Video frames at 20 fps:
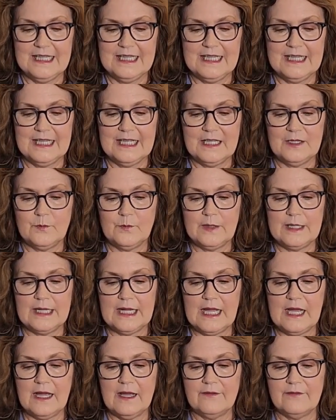Then we
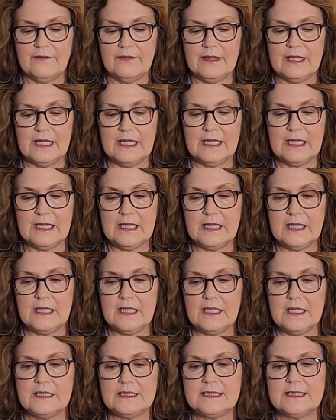have
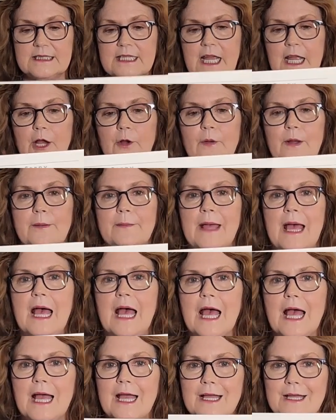the scary
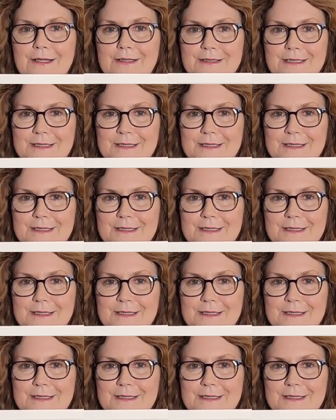bag.